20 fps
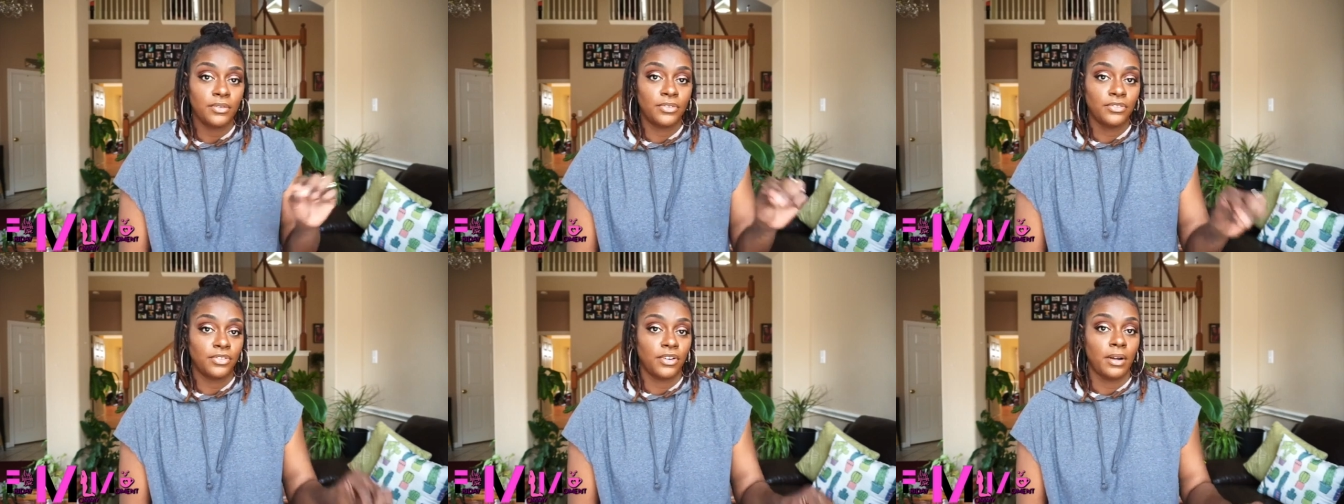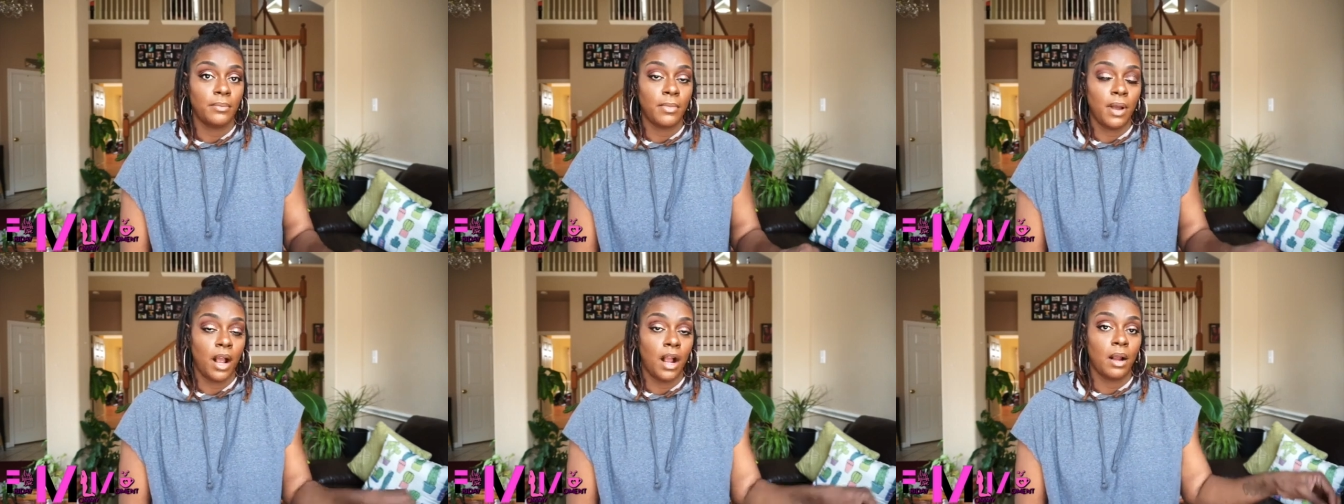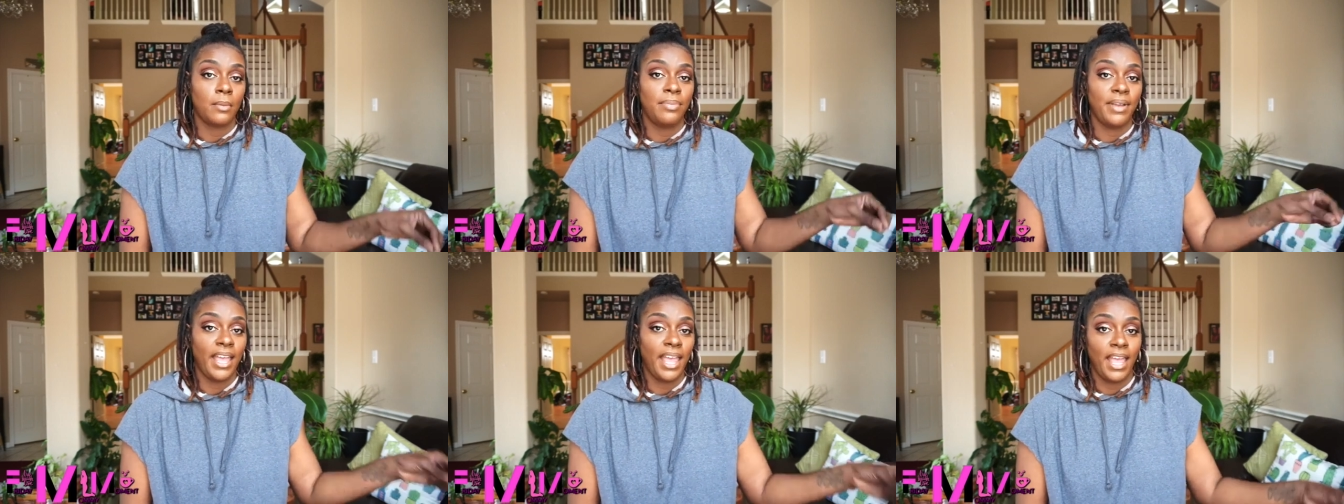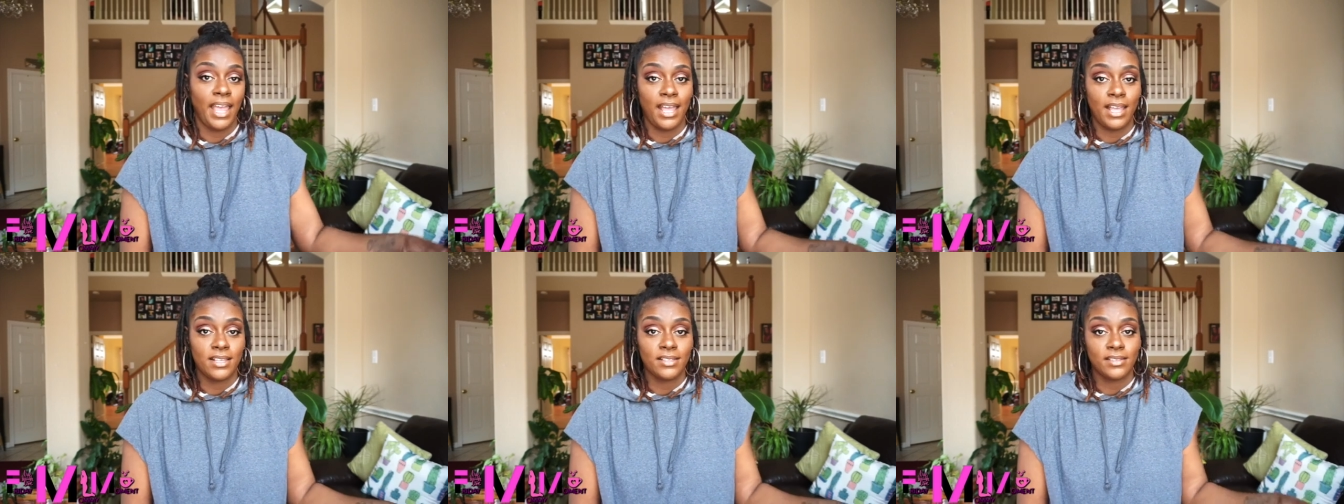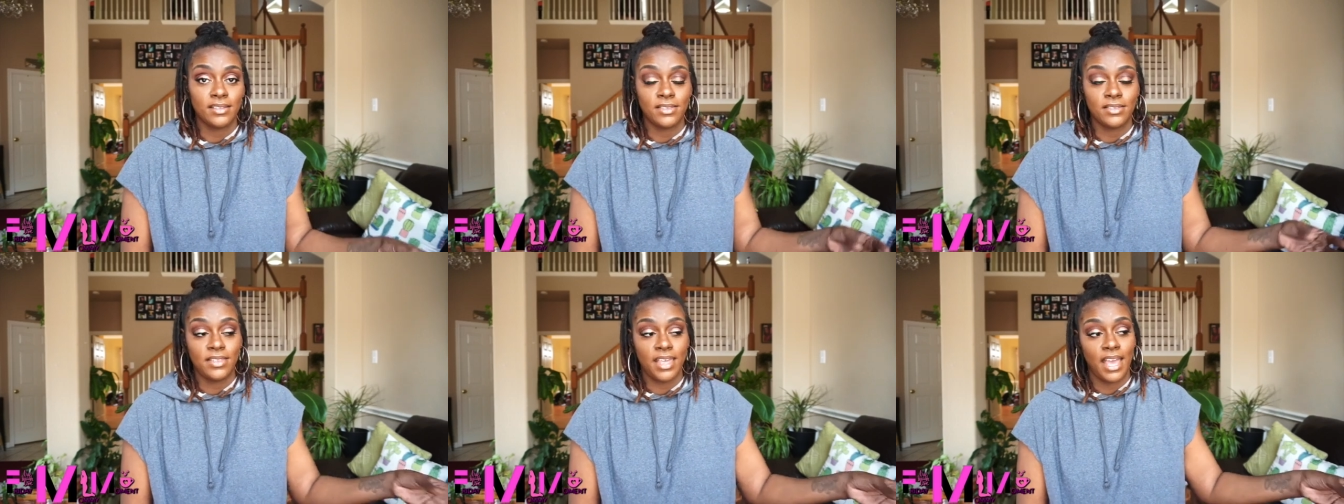from our
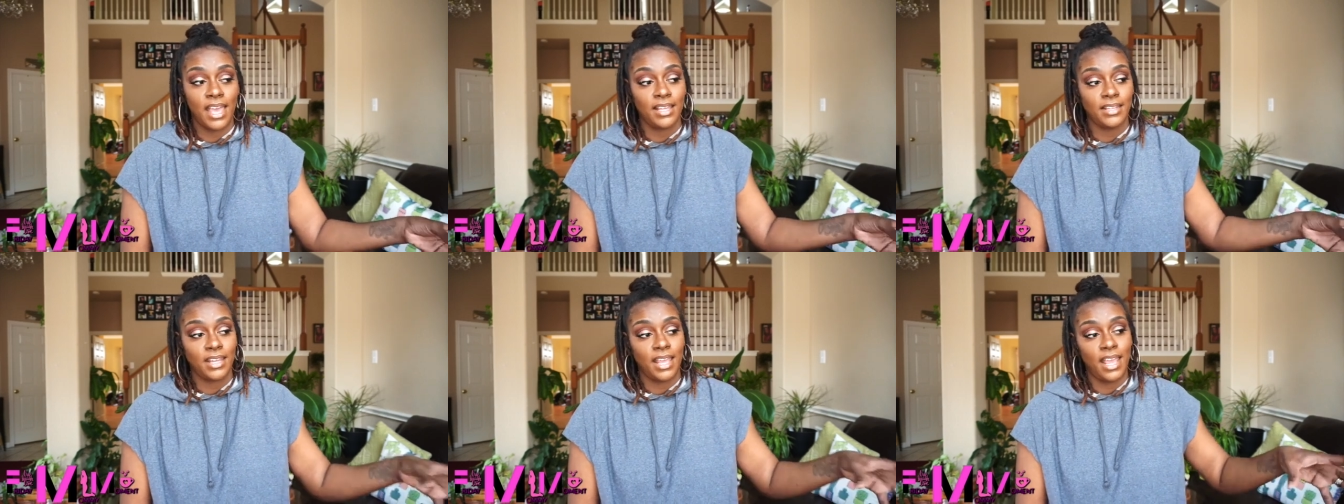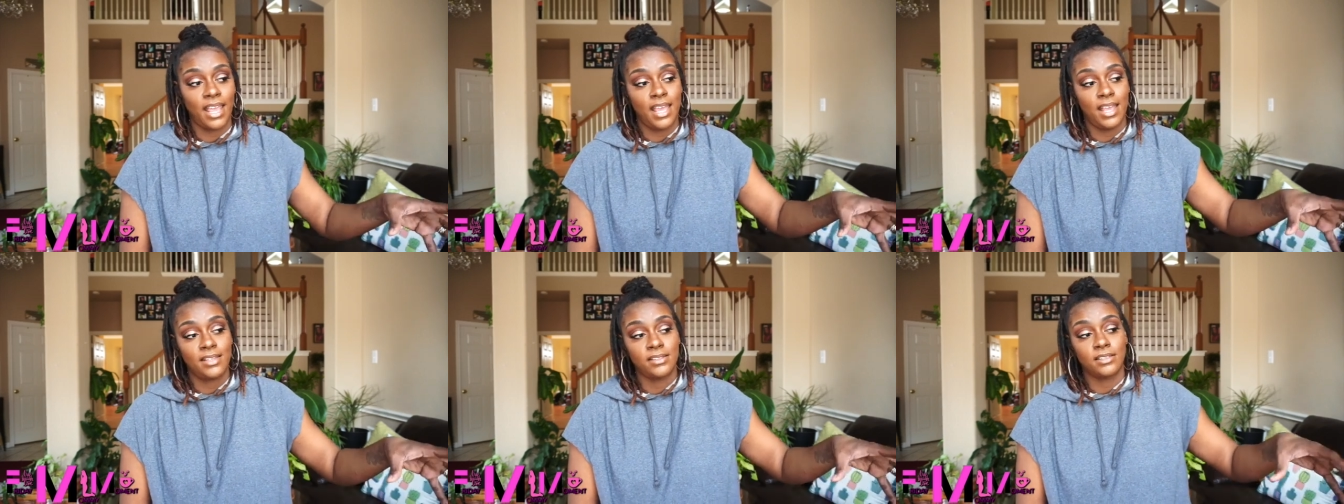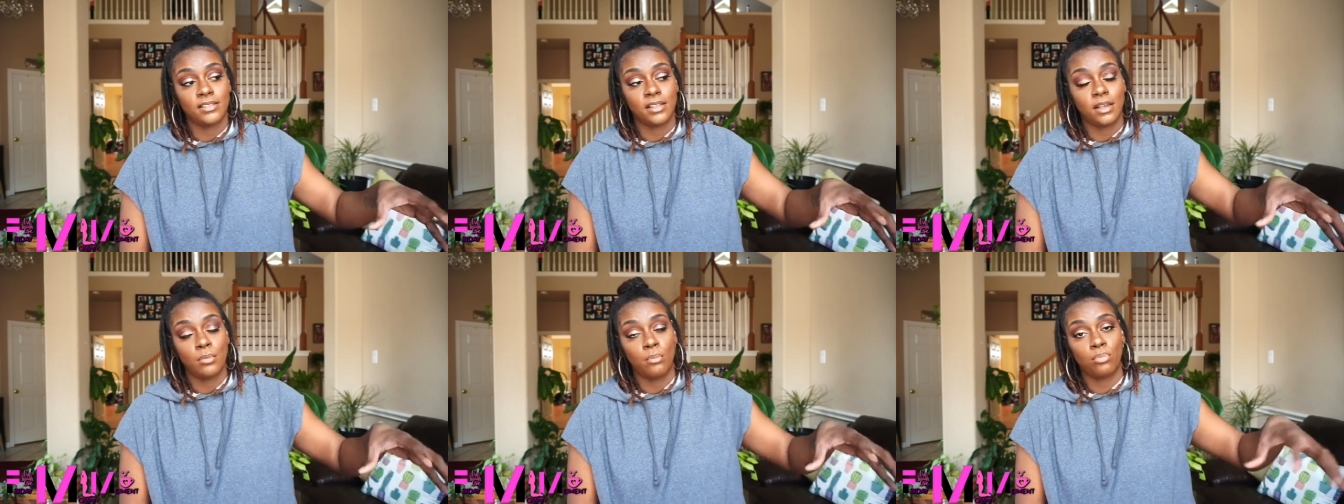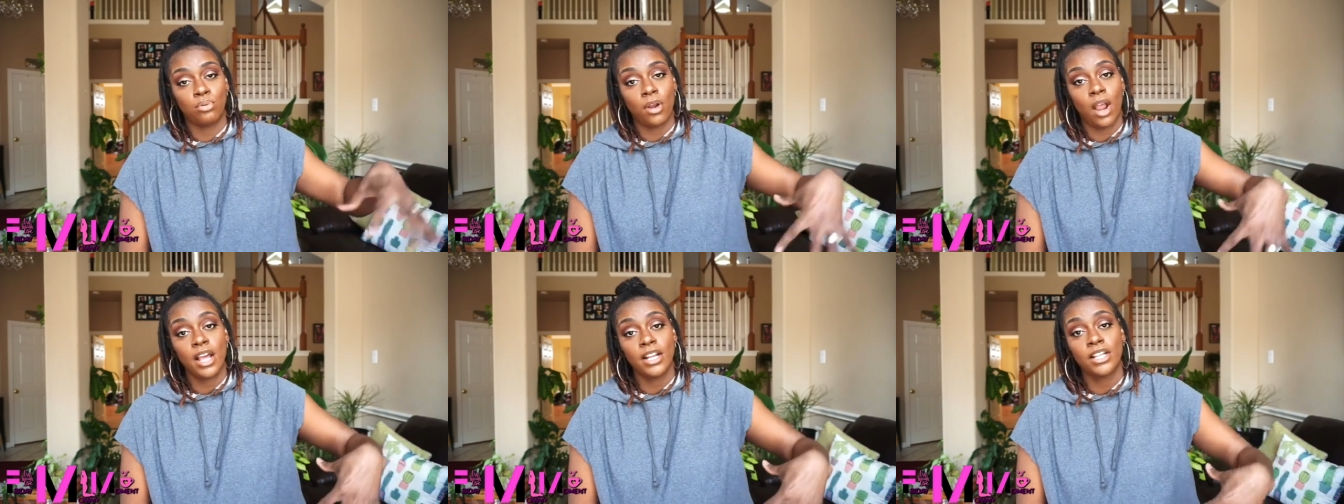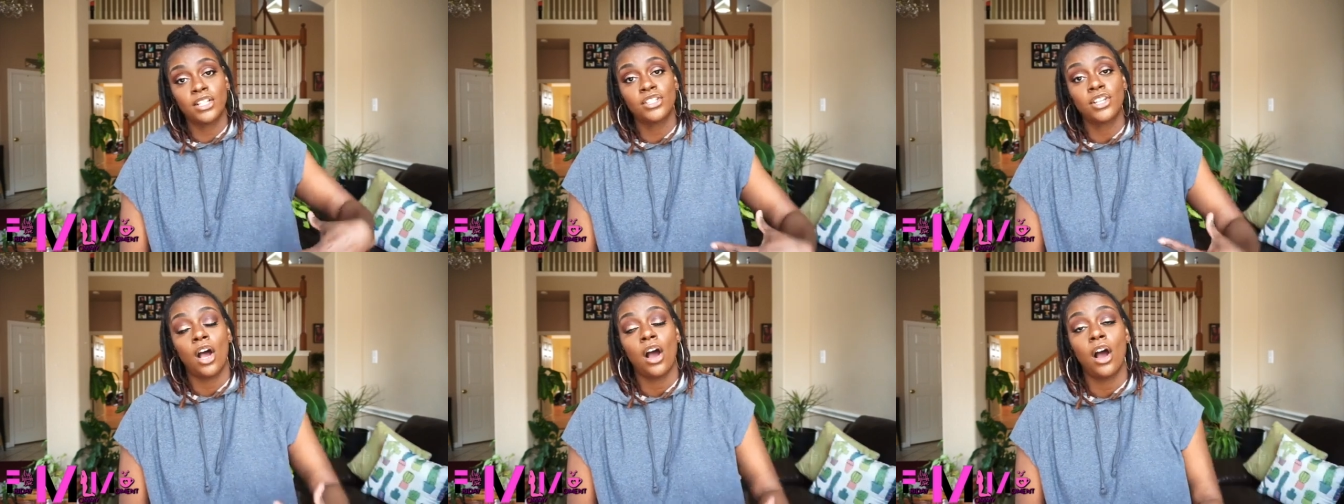past that has brought
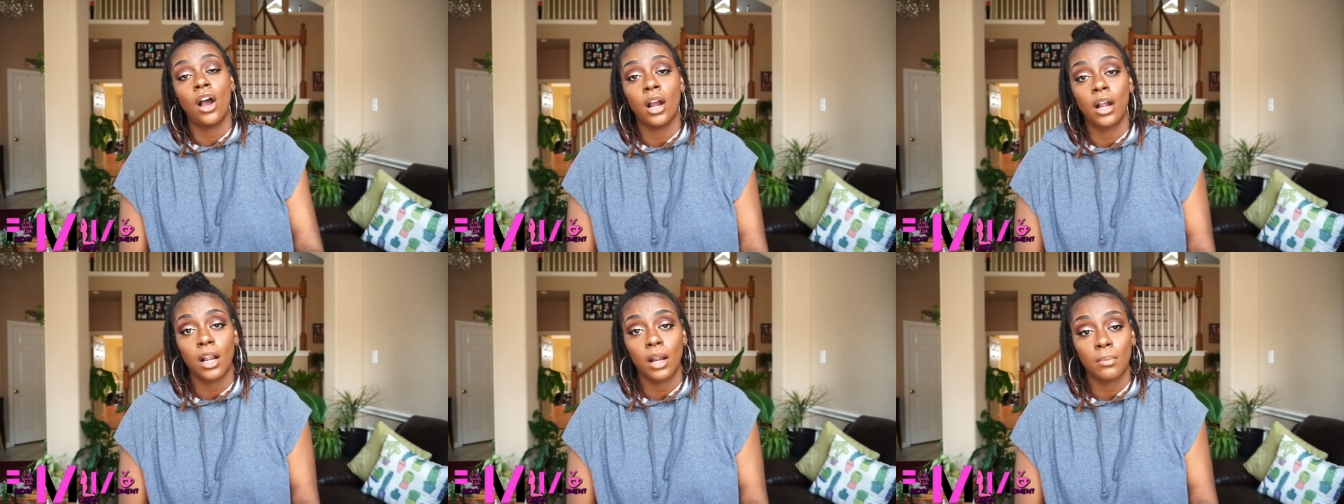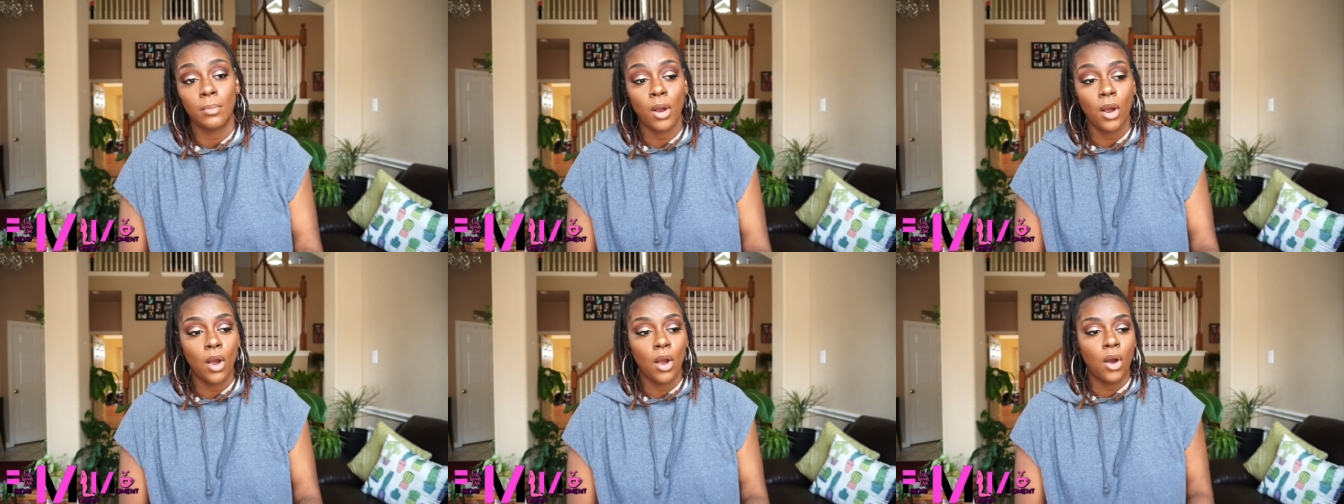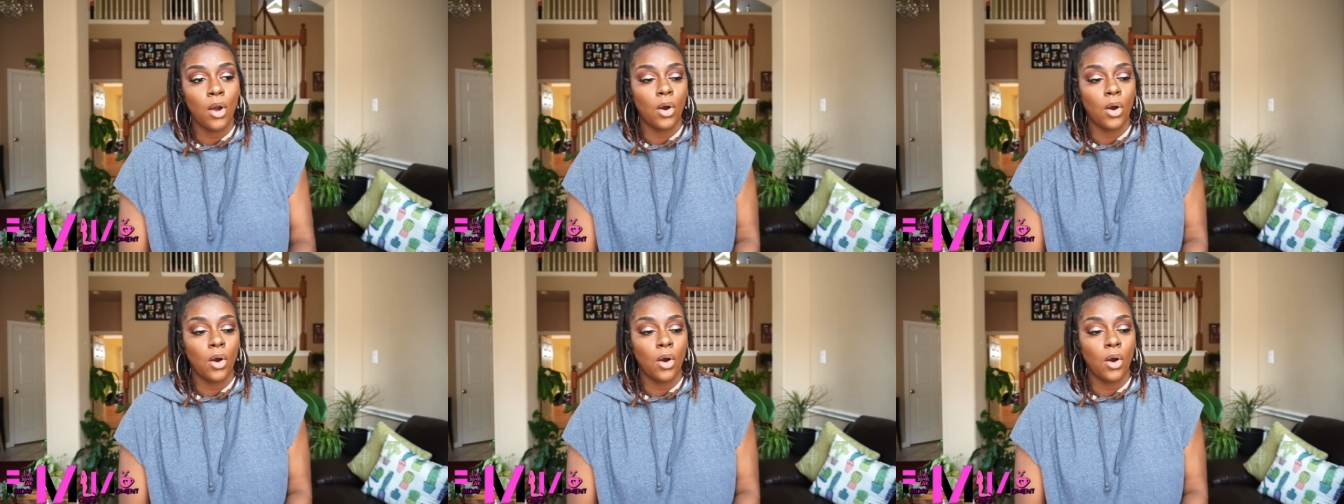us harm